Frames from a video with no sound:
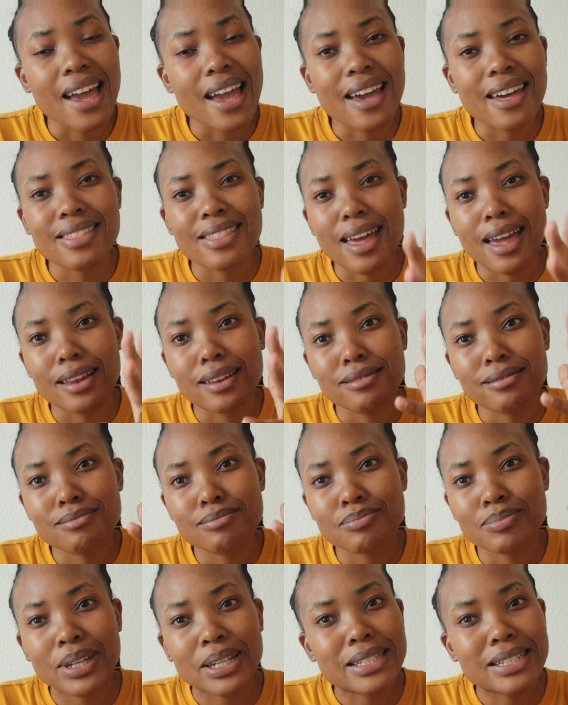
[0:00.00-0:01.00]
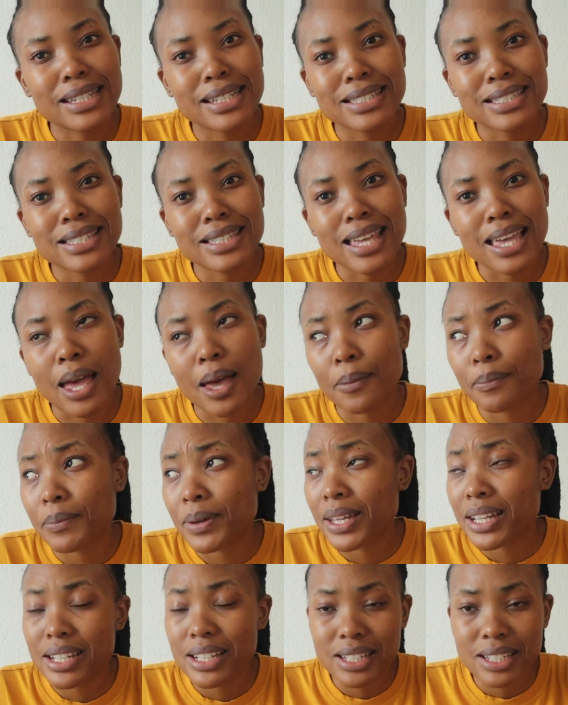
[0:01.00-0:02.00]
and then pregnancy
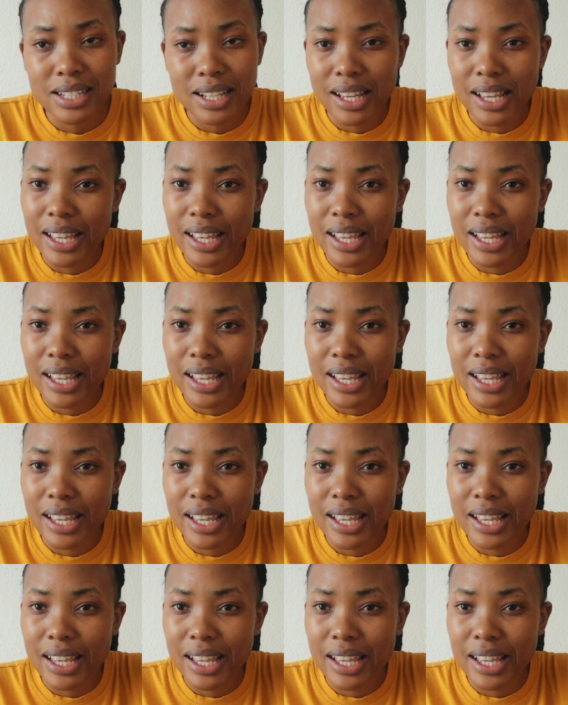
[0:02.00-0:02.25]
happened,